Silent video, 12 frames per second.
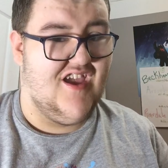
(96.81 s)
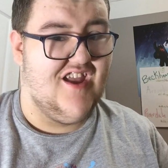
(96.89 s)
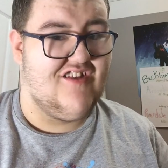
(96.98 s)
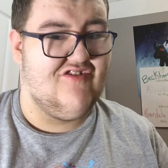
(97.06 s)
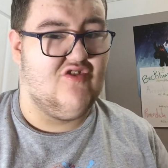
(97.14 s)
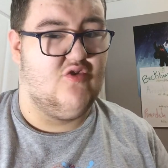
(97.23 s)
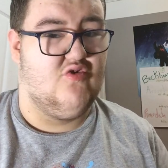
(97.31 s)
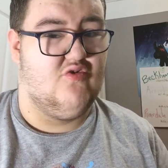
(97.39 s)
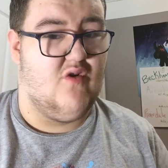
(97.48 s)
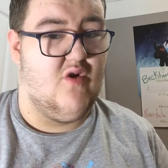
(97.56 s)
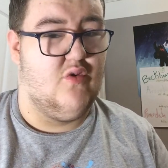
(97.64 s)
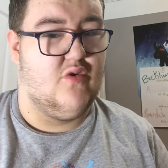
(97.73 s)
It's also
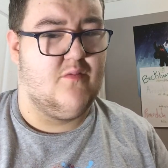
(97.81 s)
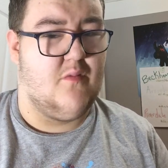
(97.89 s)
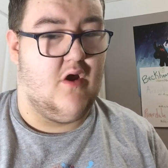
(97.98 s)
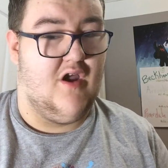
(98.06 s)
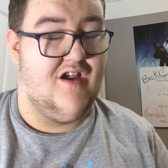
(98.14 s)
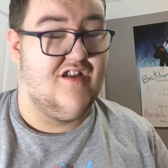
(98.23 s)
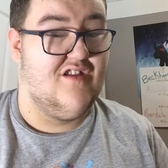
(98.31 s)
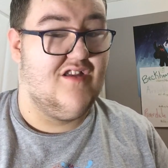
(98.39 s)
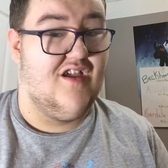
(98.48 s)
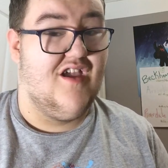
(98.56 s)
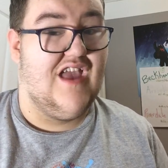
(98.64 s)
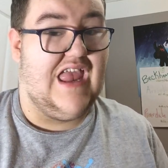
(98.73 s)
gross, Mariana.
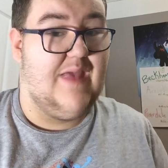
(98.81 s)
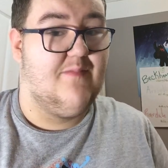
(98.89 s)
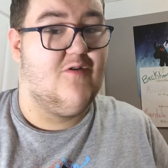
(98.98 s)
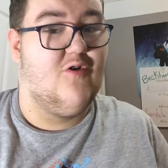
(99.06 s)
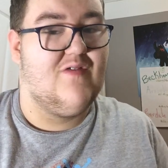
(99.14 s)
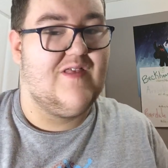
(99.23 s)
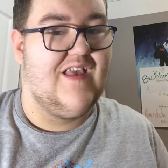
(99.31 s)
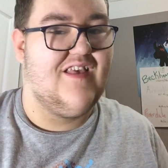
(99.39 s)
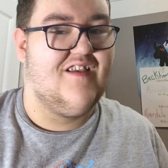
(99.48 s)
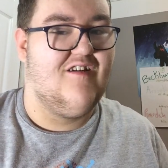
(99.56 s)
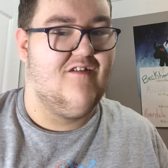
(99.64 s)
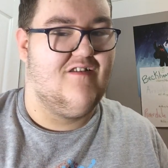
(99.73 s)
Keep those
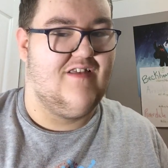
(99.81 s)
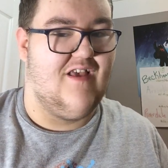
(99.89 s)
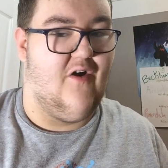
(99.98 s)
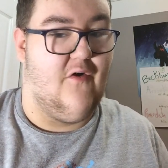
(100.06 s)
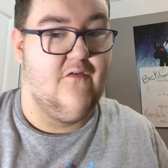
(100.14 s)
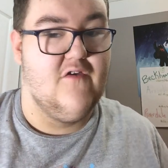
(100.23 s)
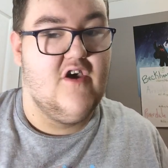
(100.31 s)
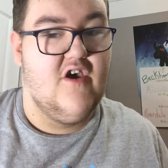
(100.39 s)
things to yourself.